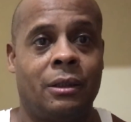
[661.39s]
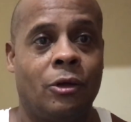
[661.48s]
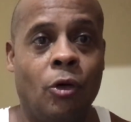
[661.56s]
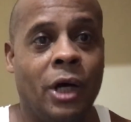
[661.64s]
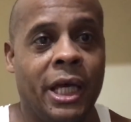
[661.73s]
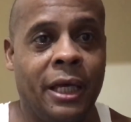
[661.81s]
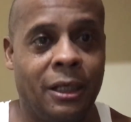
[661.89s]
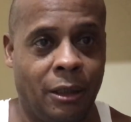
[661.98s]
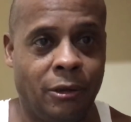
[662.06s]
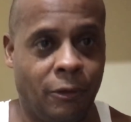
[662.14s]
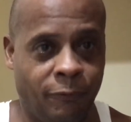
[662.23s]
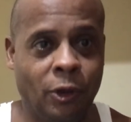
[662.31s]
Go ahead,
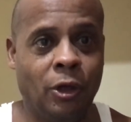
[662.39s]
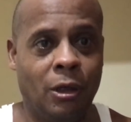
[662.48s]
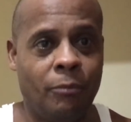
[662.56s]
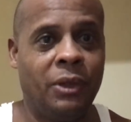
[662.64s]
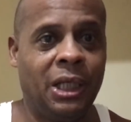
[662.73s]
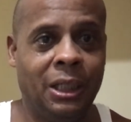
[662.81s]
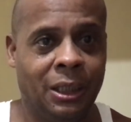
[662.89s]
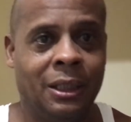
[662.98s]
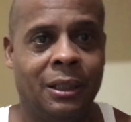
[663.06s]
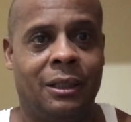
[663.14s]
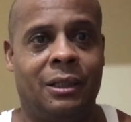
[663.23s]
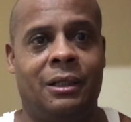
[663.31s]
and if you're gonna be
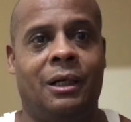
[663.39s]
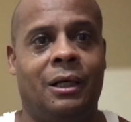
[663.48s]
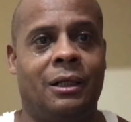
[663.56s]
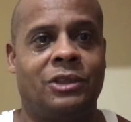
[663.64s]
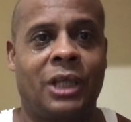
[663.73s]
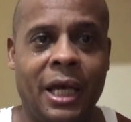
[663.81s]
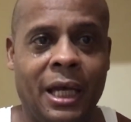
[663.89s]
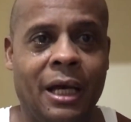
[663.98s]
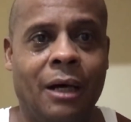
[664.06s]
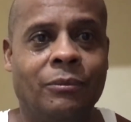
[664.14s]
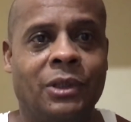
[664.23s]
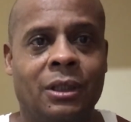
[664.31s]

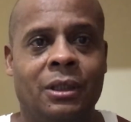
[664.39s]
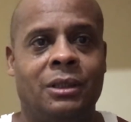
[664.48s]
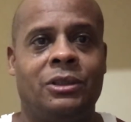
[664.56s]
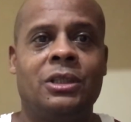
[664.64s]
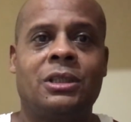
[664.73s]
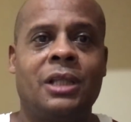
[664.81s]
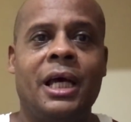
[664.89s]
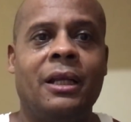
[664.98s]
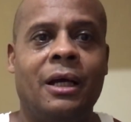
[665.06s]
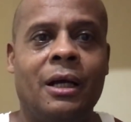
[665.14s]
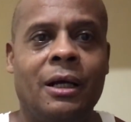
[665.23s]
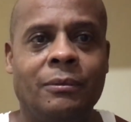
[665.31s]
scammed, just
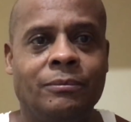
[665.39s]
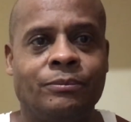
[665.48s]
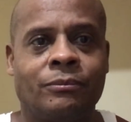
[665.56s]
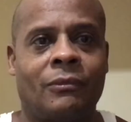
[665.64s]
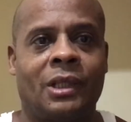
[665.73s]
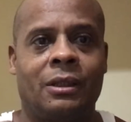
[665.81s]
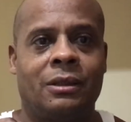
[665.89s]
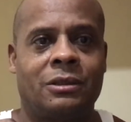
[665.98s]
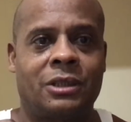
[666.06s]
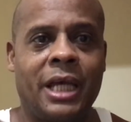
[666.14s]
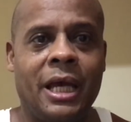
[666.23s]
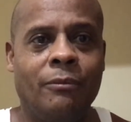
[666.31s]
let her
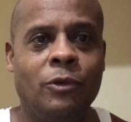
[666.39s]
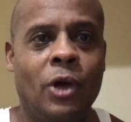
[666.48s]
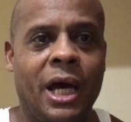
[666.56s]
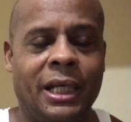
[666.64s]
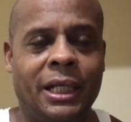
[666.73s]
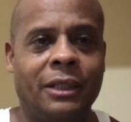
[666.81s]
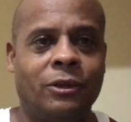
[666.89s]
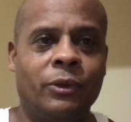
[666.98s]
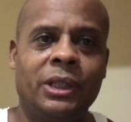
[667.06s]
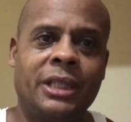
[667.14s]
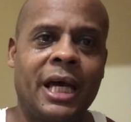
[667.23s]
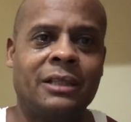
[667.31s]
scam you out of that
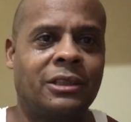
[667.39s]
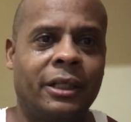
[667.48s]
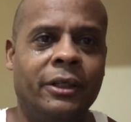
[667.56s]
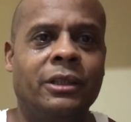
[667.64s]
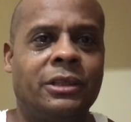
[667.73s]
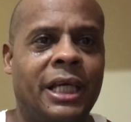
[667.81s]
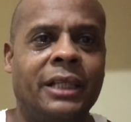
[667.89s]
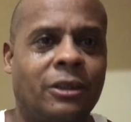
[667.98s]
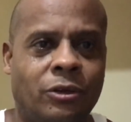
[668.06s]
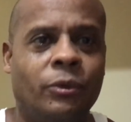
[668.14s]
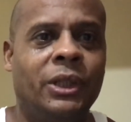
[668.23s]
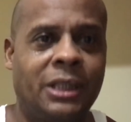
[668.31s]
$3,000. Say, here, take
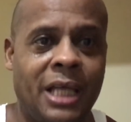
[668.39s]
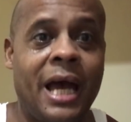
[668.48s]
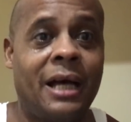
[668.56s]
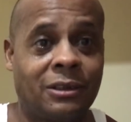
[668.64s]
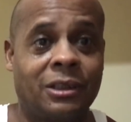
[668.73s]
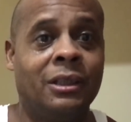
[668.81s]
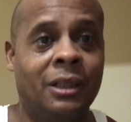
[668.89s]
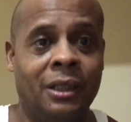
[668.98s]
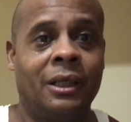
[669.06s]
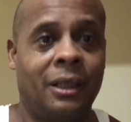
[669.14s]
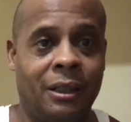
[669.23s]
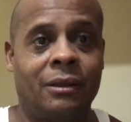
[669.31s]
the $3,000,
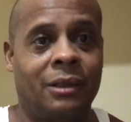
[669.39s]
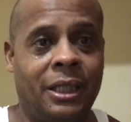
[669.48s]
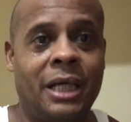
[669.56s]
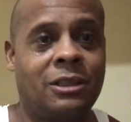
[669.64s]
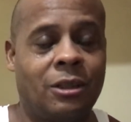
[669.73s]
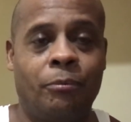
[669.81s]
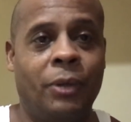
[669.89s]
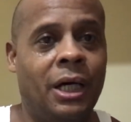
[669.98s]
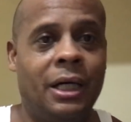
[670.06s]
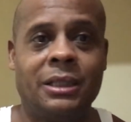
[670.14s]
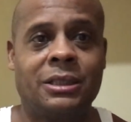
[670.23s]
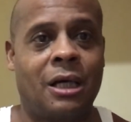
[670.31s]
catch the
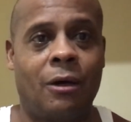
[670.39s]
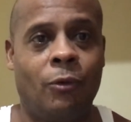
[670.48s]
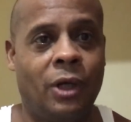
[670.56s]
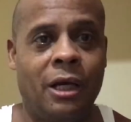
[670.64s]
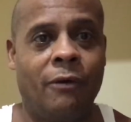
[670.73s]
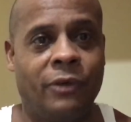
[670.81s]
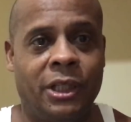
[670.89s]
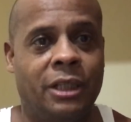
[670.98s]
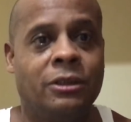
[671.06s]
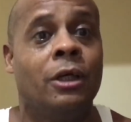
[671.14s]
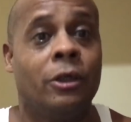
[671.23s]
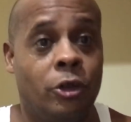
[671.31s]
bus or whatever it
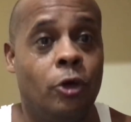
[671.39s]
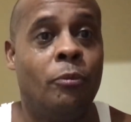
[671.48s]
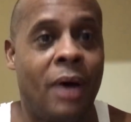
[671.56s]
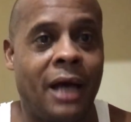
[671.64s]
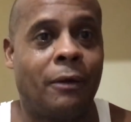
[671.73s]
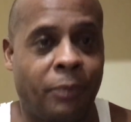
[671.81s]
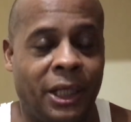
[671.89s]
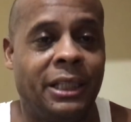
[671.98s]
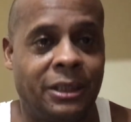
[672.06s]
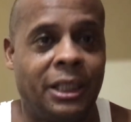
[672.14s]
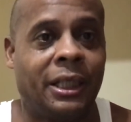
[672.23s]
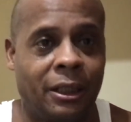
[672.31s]
is. You buy the
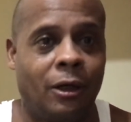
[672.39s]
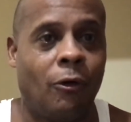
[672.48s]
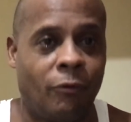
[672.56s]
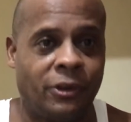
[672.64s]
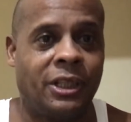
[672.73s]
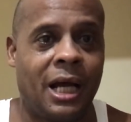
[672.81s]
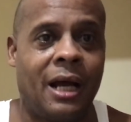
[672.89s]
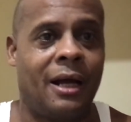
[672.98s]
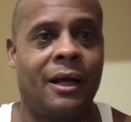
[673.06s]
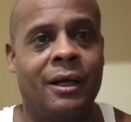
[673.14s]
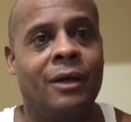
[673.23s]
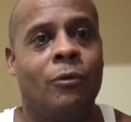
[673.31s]
plane ticket over
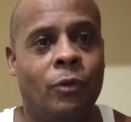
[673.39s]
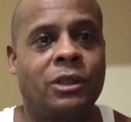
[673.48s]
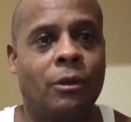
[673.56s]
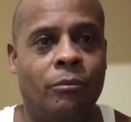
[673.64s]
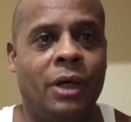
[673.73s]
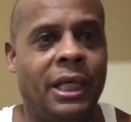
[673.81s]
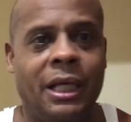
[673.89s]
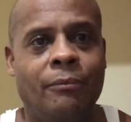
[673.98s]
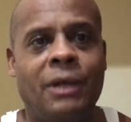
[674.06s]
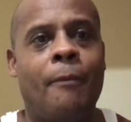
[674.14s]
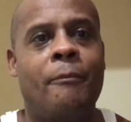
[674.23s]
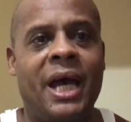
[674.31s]
there with the money.
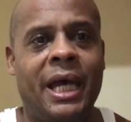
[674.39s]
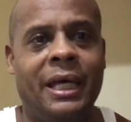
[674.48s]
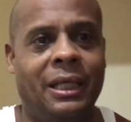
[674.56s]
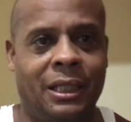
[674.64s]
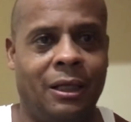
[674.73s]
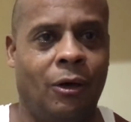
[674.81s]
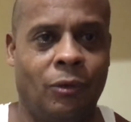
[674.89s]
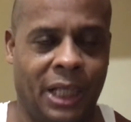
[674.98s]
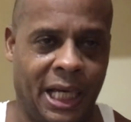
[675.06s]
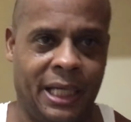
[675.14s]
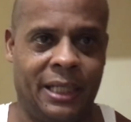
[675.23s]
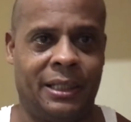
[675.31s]
I'm not buying it
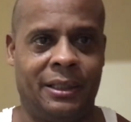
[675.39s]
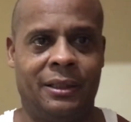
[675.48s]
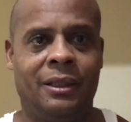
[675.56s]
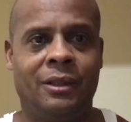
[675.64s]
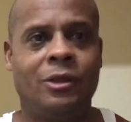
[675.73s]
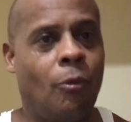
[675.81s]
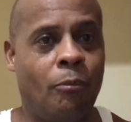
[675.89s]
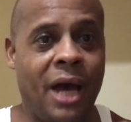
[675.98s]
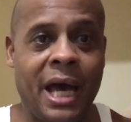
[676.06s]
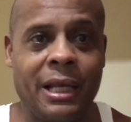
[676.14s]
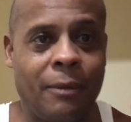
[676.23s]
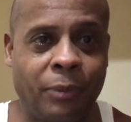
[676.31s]
online. Don't
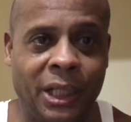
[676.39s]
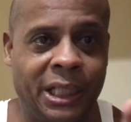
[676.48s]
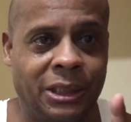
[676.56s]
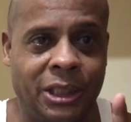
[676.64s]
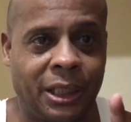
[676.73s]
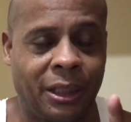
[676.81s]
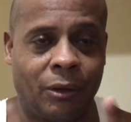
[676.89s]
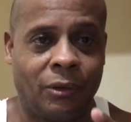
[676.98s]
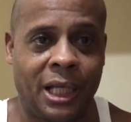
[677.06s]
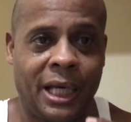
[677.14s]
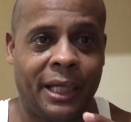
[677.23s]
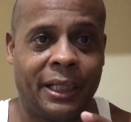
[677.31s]
buy that plane ticket
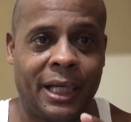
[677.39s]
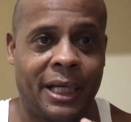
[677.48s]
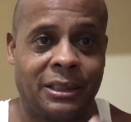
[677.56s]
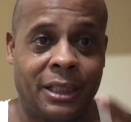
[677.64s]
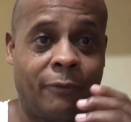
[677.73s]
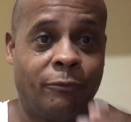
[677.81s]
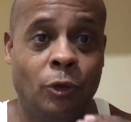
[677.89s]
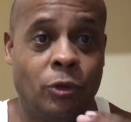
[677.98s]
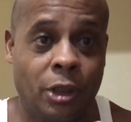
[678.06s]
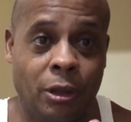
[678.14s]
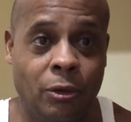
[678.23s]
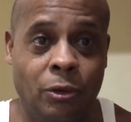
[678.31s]
online, guys. Now, if you
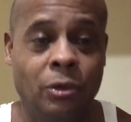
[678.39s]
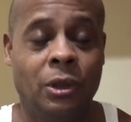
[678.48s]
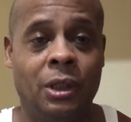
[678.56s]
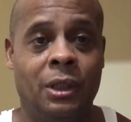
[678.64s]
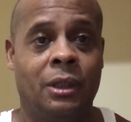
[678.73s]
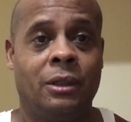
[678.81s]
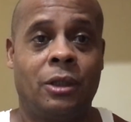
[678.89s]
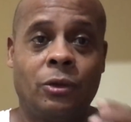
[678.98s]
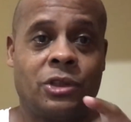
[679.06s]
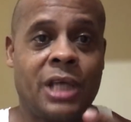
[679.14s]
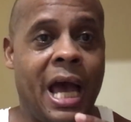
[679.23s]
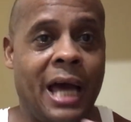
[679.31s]
do,
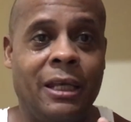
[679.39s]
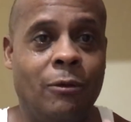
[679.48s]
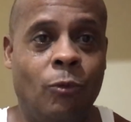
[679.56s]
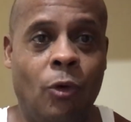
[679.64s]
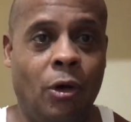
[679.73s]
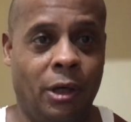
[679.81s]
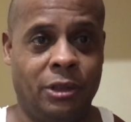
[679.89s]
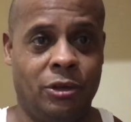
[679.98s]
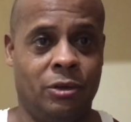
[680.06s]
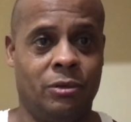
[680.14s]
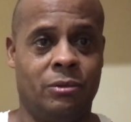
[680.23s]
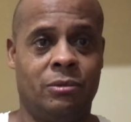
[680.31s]
don't say I didn't warn
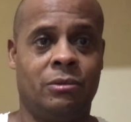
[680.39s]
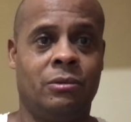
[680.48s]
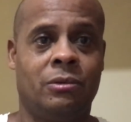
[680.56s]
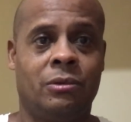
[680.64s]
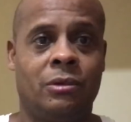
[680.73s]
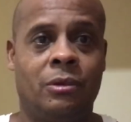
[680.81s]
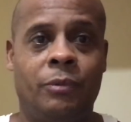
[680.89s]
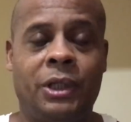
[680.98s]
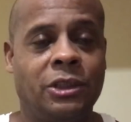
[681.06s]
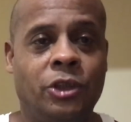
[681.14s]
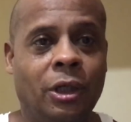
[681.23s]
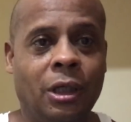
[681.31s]
you.
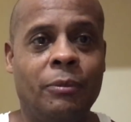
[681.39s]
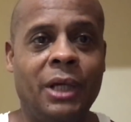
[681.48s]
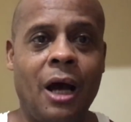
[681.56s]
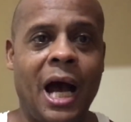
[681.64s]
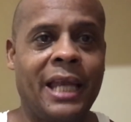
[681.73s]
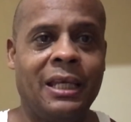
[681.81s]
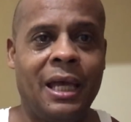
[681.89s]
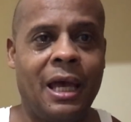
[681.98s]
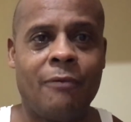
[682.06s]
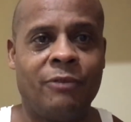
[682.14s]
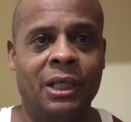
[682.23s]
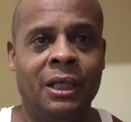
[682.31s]
Because you're gonna be hot and
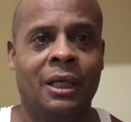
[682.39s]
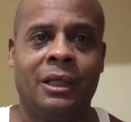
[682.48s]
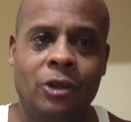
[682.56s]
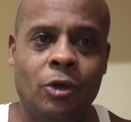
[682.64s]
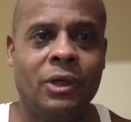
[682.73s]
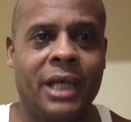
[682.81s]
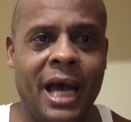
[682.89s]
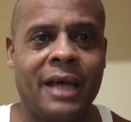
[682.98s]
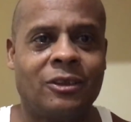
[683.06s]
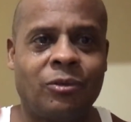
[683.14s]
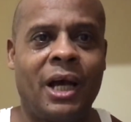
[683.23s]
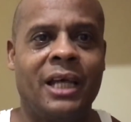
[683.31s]
heavy. You
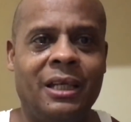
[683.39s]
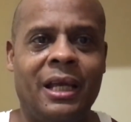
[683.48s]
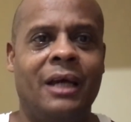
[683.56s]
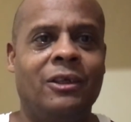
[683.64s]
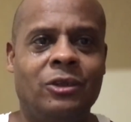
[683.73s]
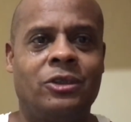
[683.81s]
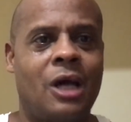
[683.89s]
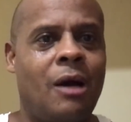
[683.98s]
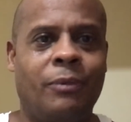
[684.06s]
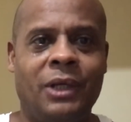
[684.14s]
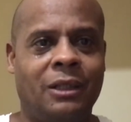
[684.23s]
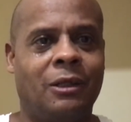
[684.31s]
guys right now, you're
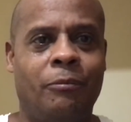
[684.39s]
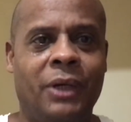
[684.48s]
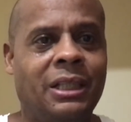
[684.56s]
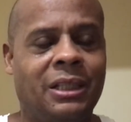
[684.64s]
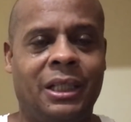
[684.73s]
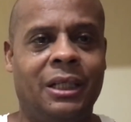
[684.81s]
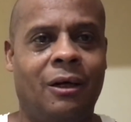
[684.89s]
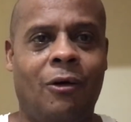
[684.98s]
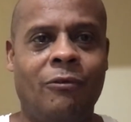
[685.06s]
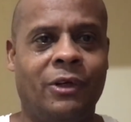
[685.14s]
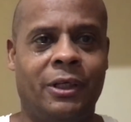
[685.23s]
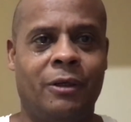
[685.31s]
chomping at the bit to get
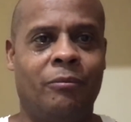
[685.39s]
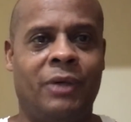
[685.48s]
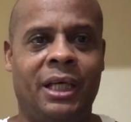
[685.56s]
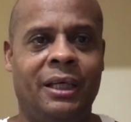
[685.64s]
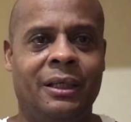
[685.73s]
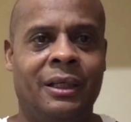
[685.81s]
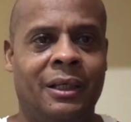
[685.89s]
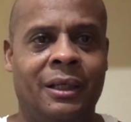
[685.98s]
over here, man.